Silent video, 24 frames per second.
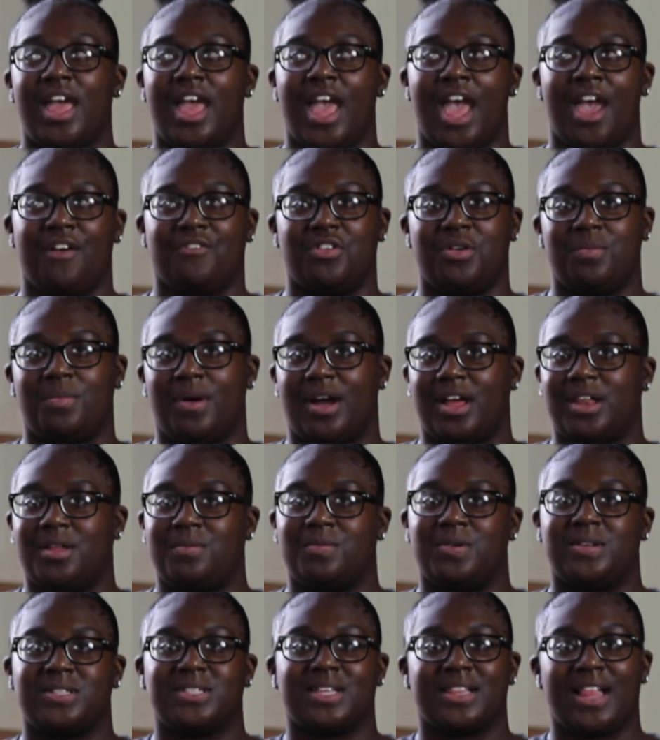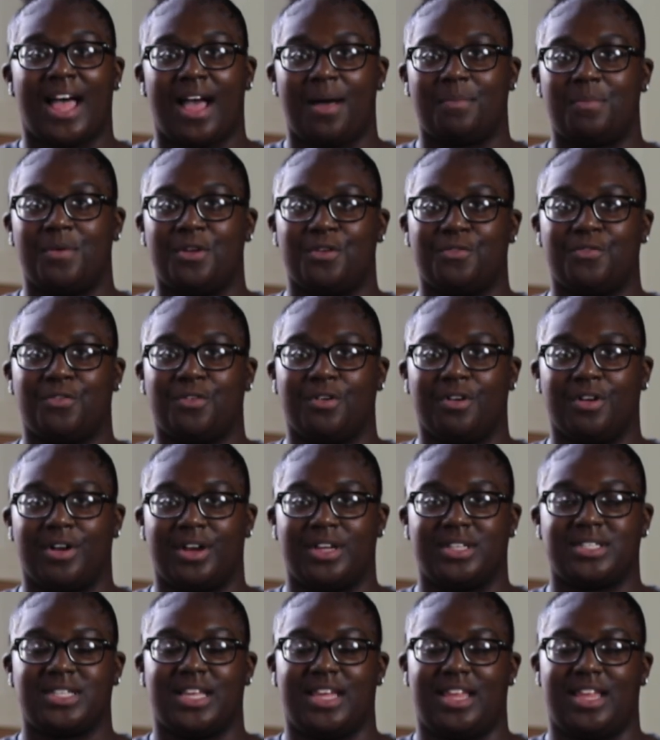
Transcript: everybody was clapping for us.